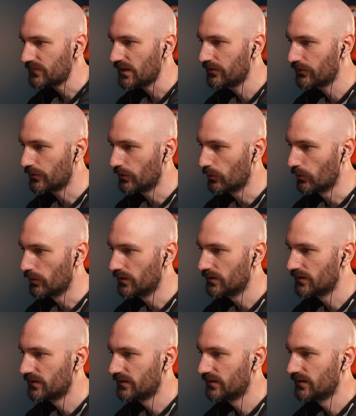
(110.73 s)
So
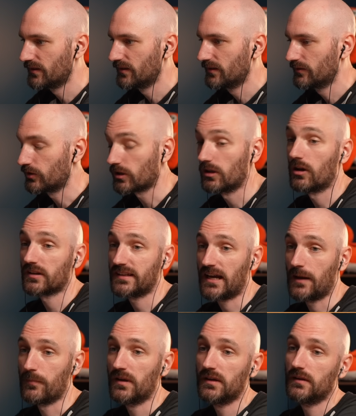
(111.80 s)
took a long
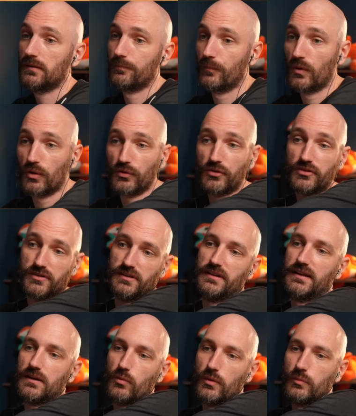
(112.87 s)
time. Most
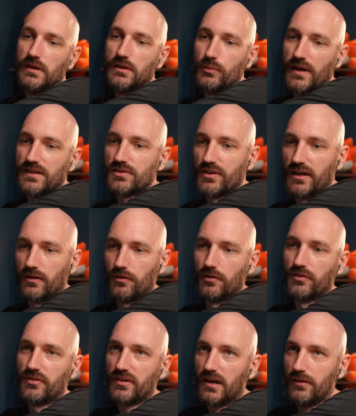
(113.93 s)
like when we create
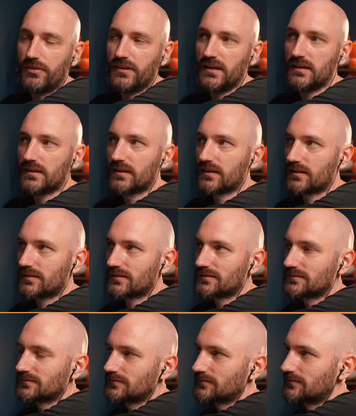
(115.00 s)
trailers, I think
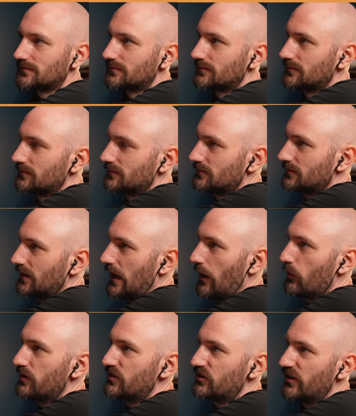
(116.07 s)
I
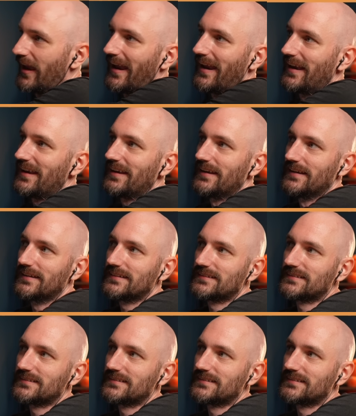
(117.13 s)
would say